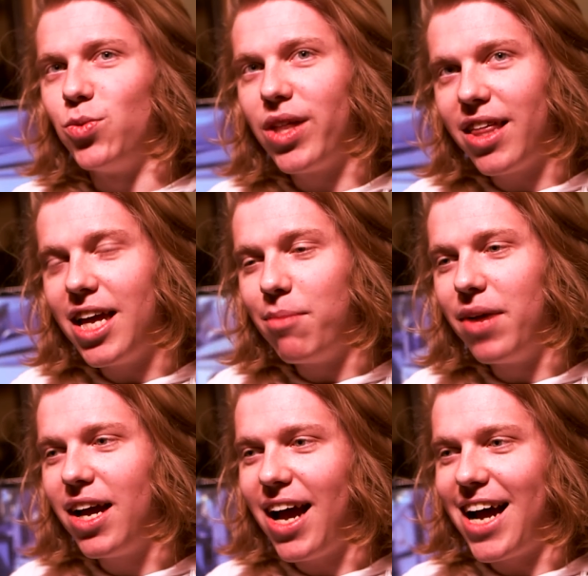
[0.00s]
with him
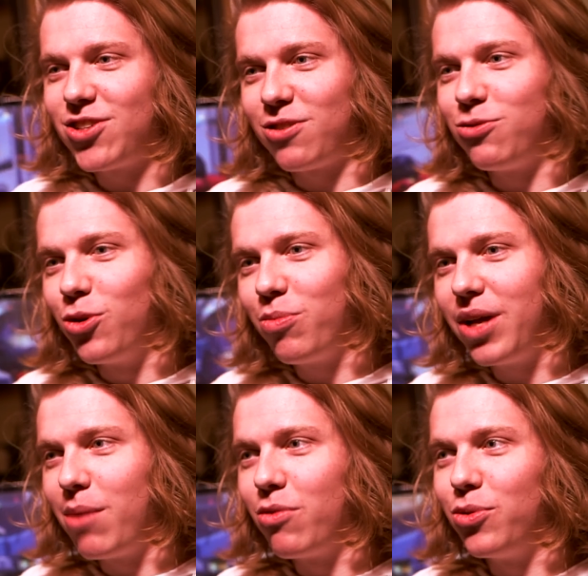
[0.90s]
as our fourth
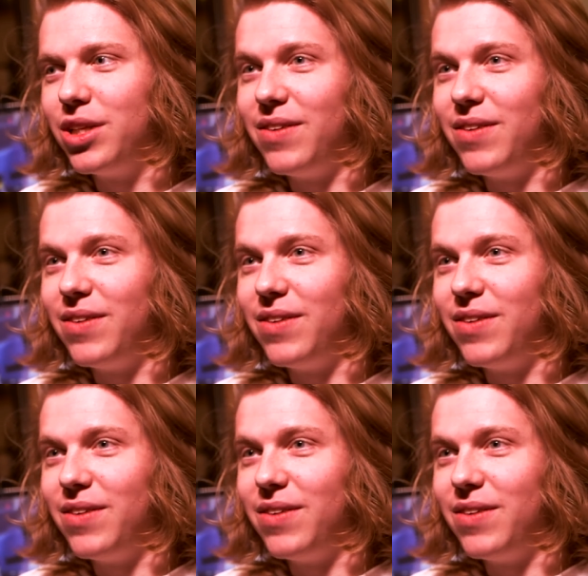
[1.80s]
player before the